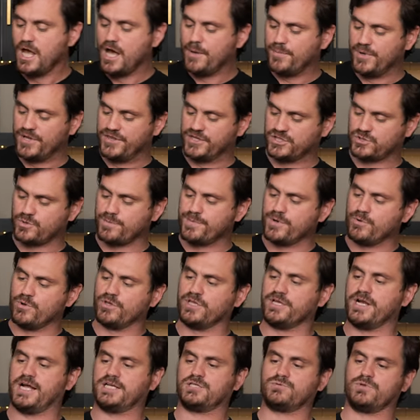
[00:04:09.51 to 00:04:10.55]
But this would be
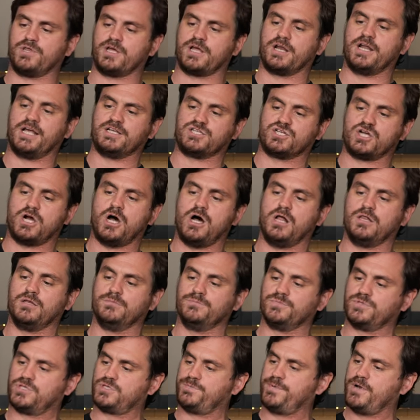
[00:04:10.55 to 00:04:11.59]
really nice with like a nice
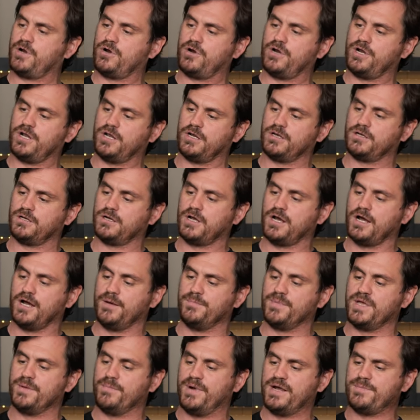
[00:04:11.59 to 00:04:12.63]
column spear in it.
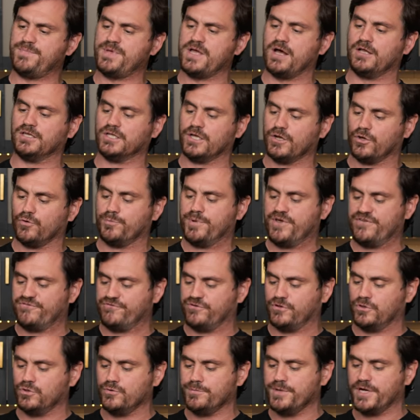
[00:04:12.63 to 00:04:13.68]
It might be a little bit
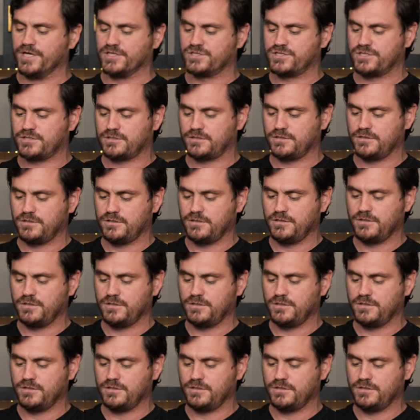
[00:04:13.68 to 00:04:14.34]
voluminous